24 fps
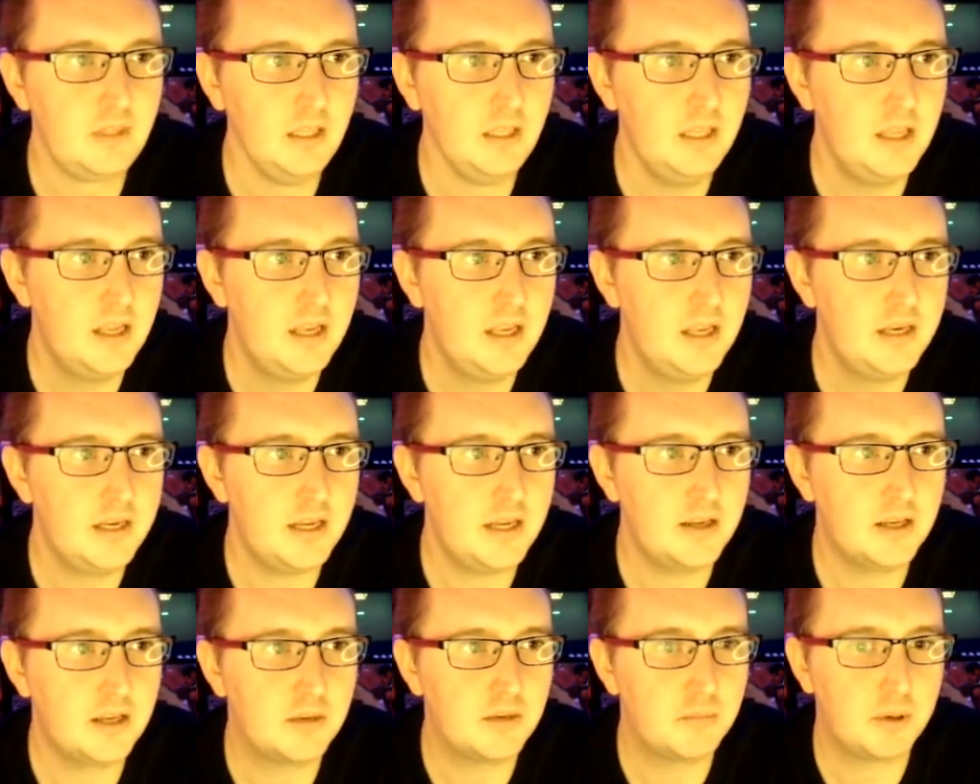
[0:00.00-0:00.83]
Now you
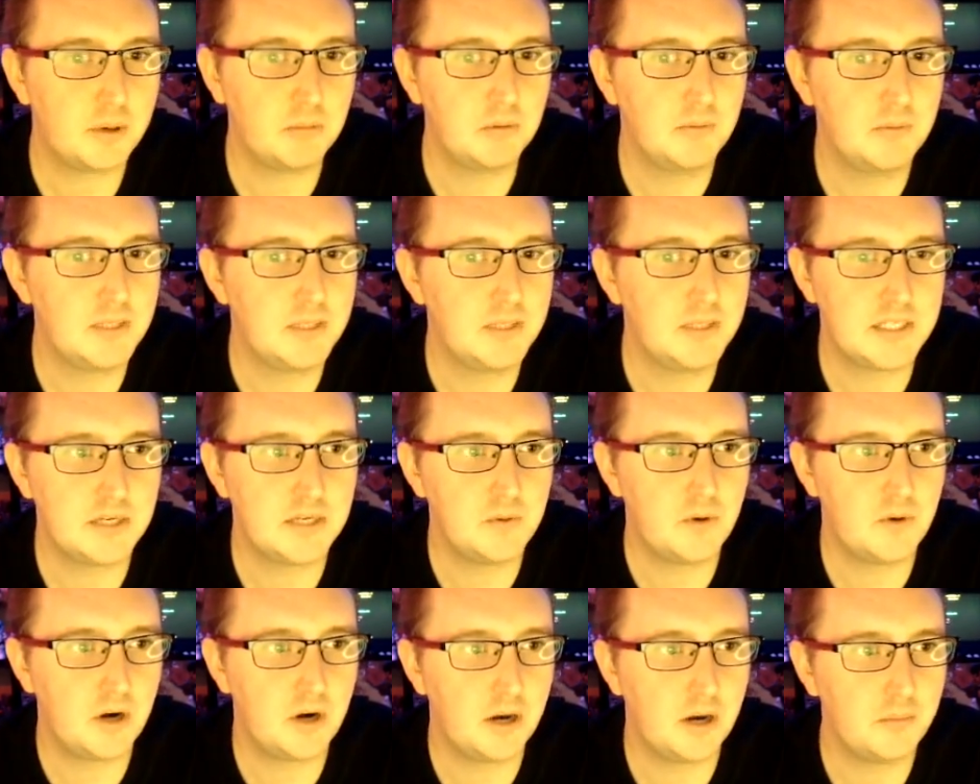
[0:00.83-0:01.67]
can probably see
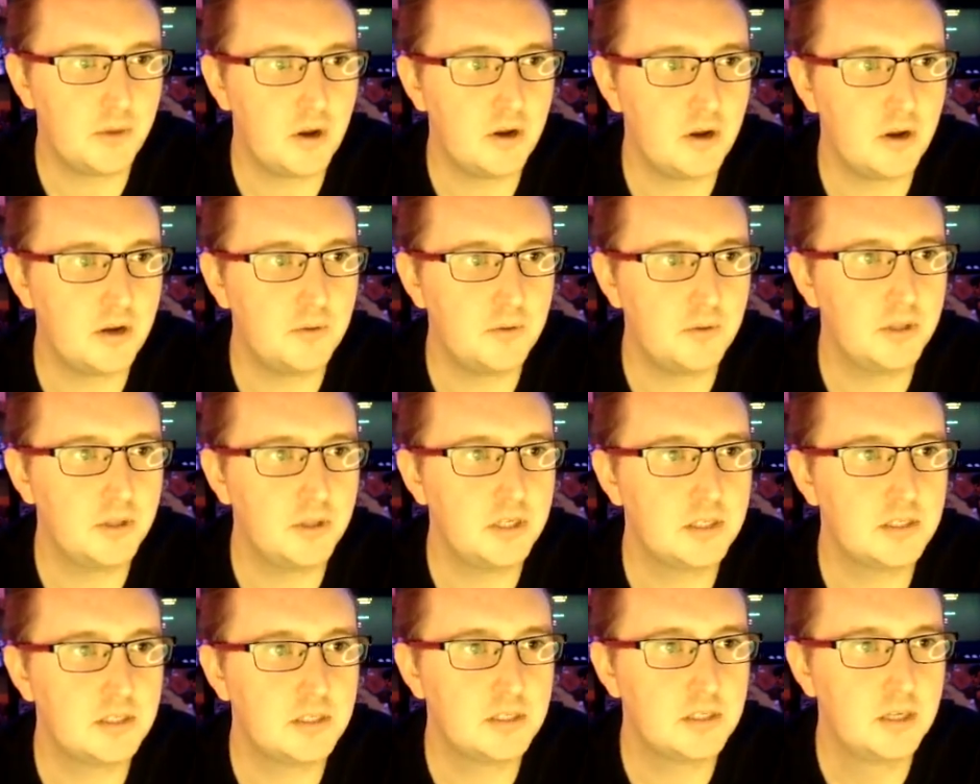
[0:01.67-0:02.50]
where I'm going with
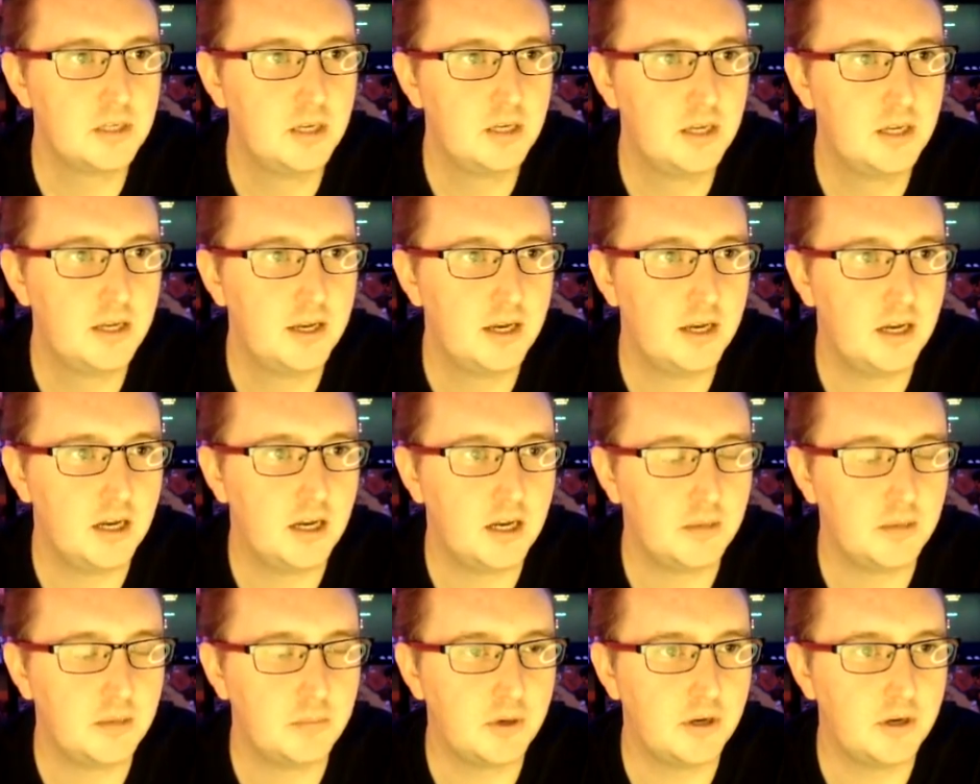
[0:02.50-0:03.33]
this.
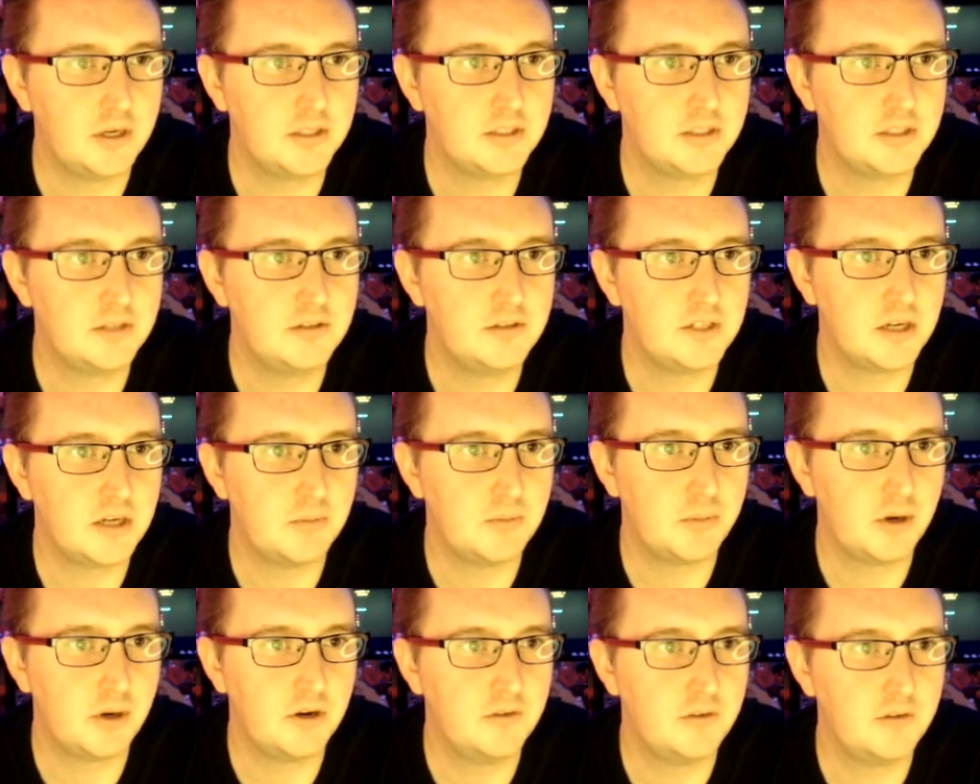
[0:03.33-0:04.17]
I'm going to jump
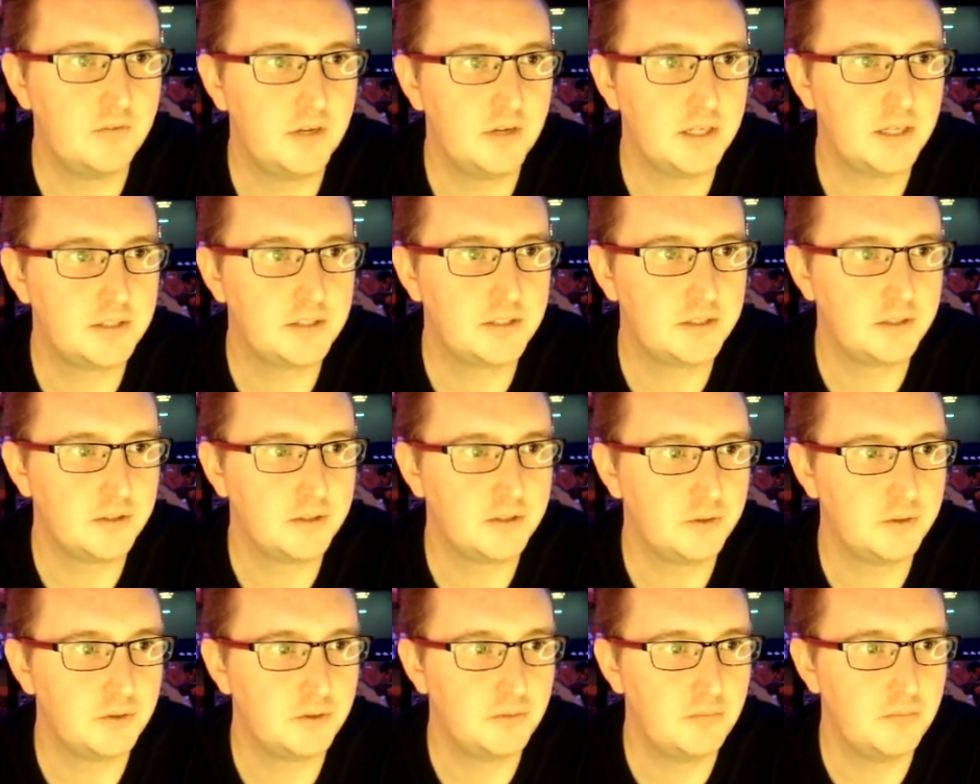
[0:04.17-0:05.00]
over
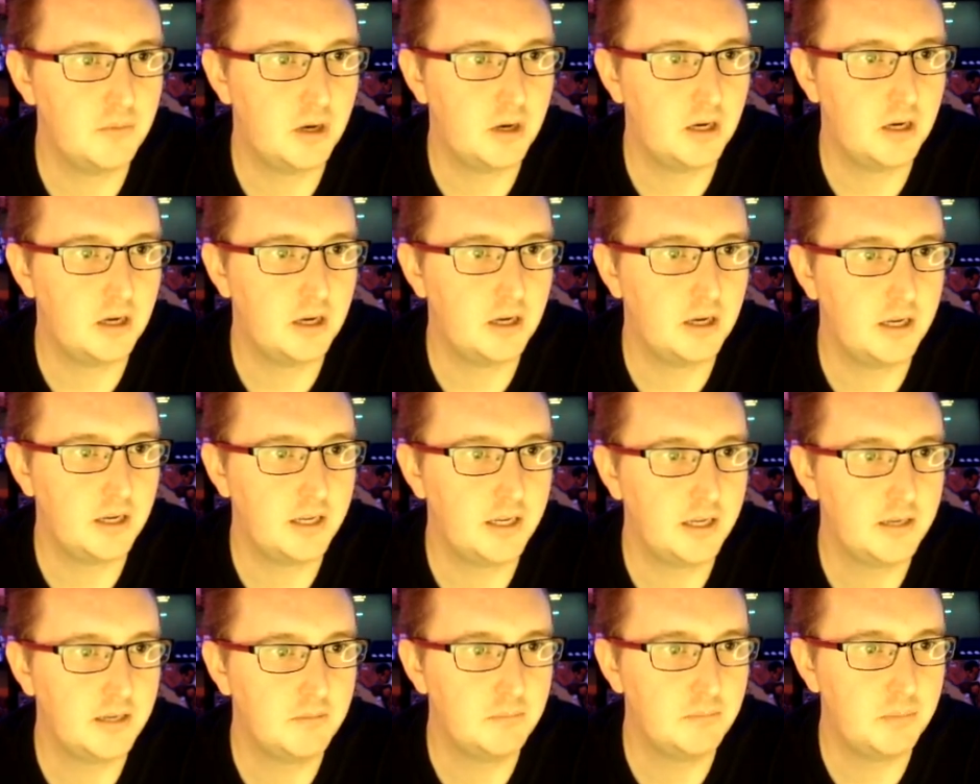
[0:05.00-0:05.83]
to my
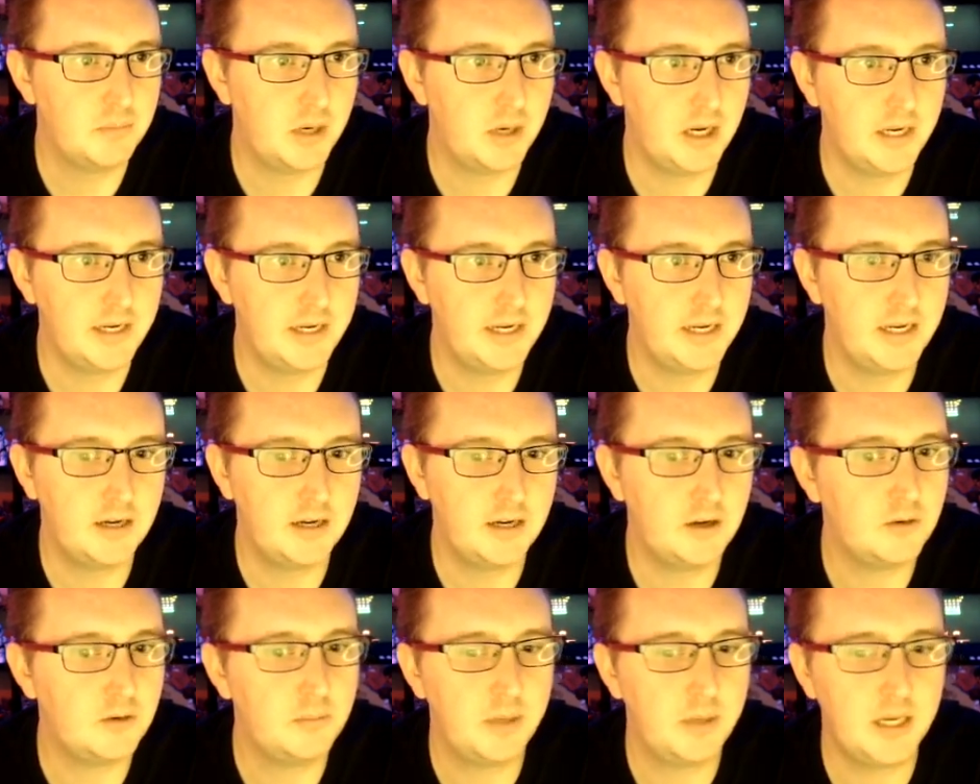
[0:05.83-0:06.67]
Buy Now
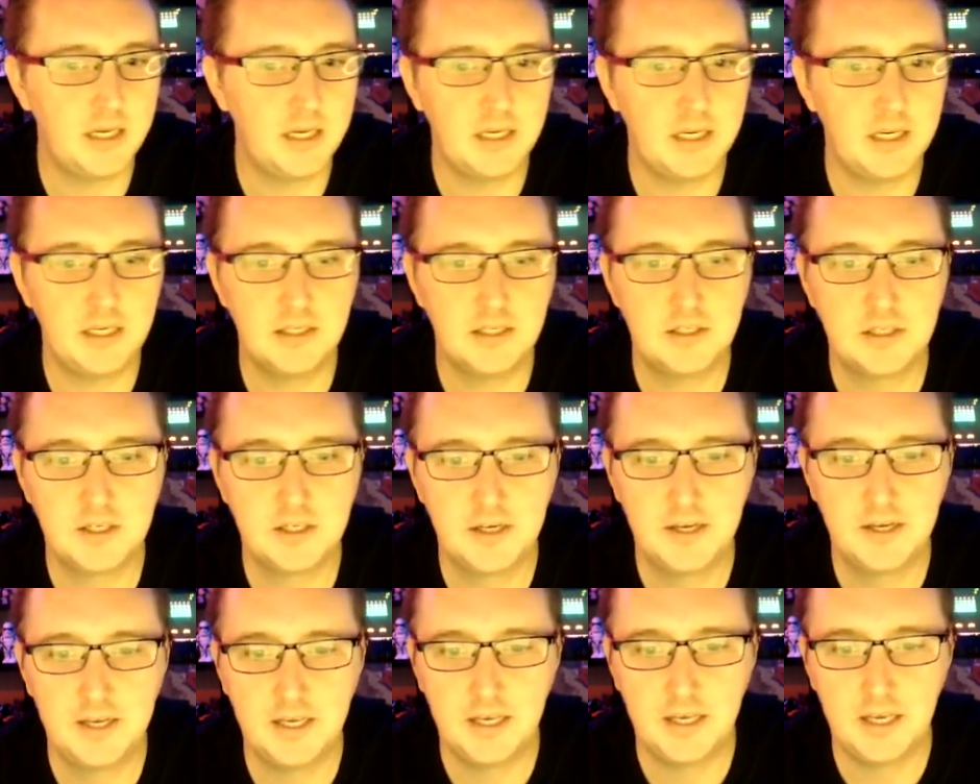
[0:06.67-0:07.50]
page,
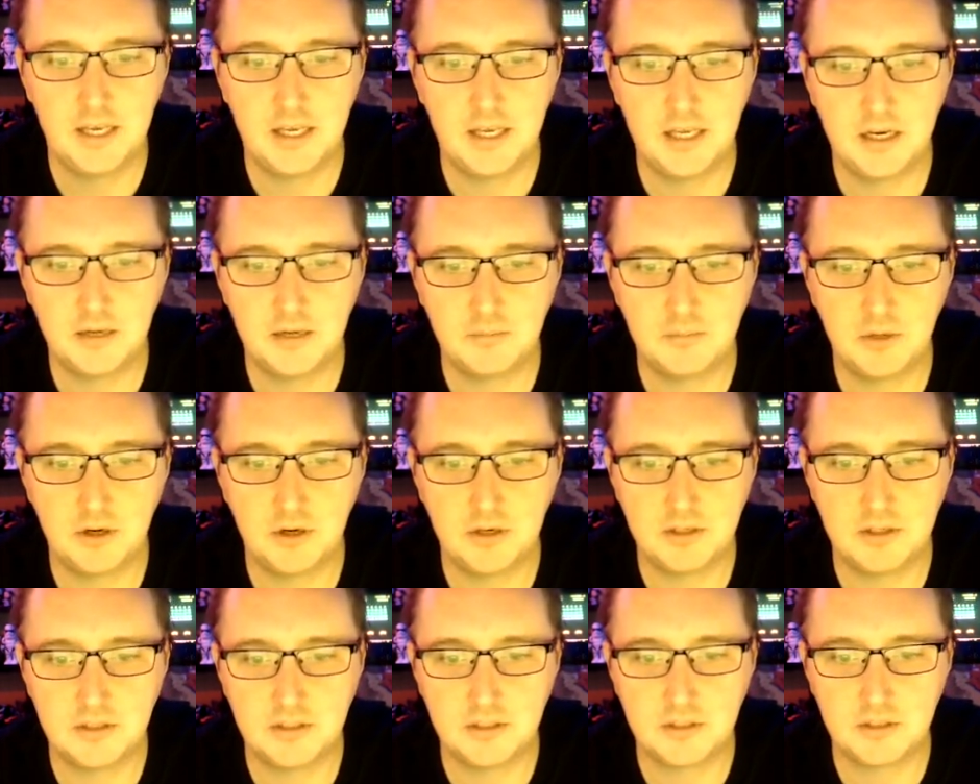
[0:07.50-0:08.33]
and I'm going
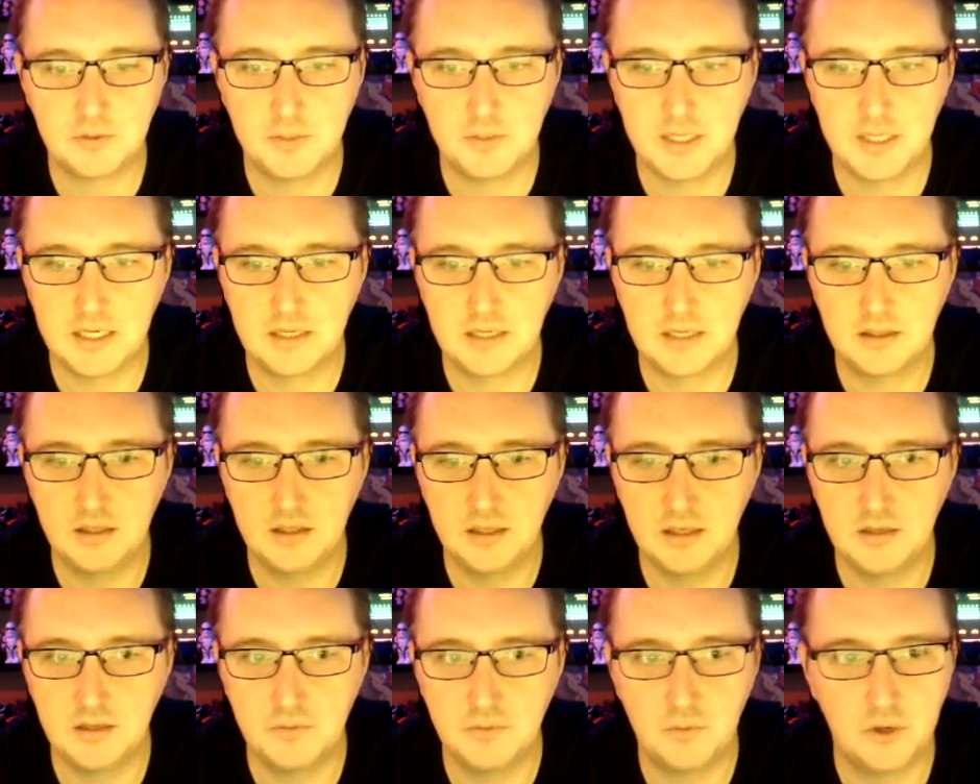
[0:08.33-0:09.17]
to tweak
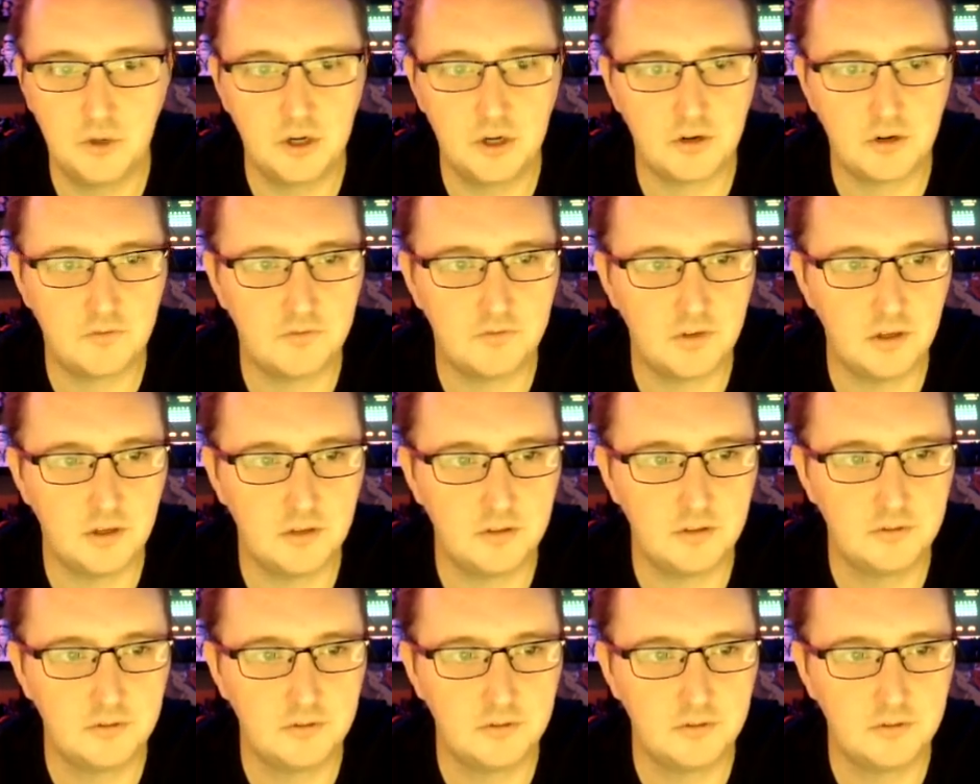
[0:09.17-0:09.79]
the workflow.